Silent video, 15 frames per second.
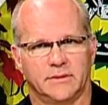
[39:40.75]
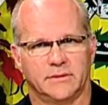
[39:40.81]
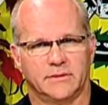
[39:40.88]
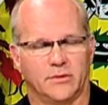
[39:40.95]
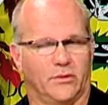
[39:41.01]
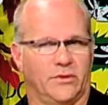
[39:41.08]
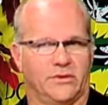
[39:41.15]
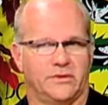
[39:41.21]

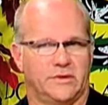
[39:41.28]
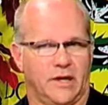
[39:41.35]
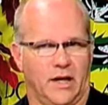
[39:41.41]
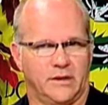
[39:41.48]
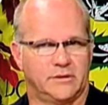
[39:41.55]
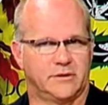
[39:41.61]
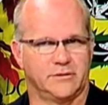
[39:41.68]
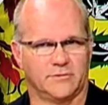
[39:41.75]
So this
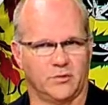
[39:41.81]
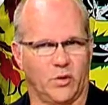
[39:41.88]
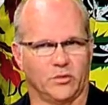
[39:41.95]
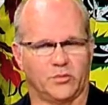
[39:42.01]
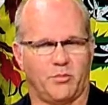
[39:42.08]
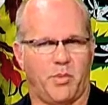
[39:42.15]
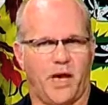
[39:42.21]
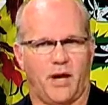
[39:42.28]
judge
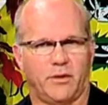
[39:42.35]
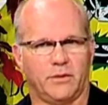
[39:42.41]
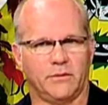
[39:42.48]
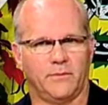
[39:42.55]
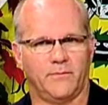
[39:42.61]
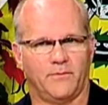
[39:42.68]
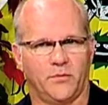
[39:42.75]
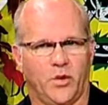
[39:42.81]
knows better.
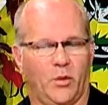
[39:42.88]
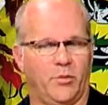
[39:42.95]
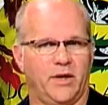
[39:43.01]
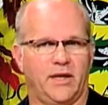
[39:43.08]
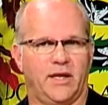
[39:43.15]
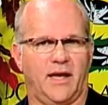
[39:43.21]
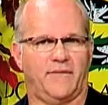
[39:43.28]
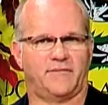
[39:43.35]

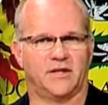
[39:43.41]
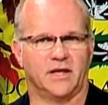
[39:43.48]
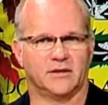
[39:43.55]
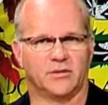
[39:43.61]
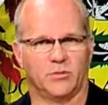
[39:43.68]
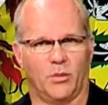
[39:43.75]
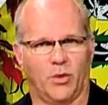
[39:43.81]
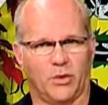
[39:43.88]
Nobody gave
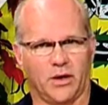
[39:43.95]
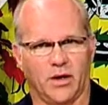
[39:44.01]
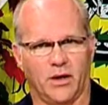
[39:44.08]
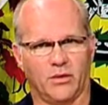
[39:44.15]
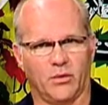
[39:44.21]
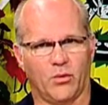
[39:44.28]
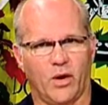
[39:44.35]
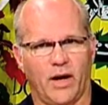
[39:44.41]
testimony
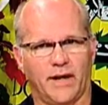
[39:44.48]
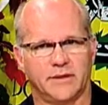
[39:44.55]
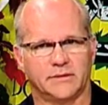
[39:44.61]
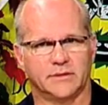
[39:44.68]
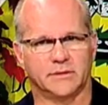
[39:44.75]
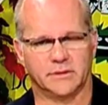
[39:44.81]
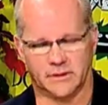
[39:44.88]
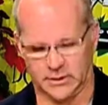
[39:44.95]

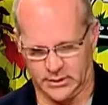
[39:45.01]
otherwise.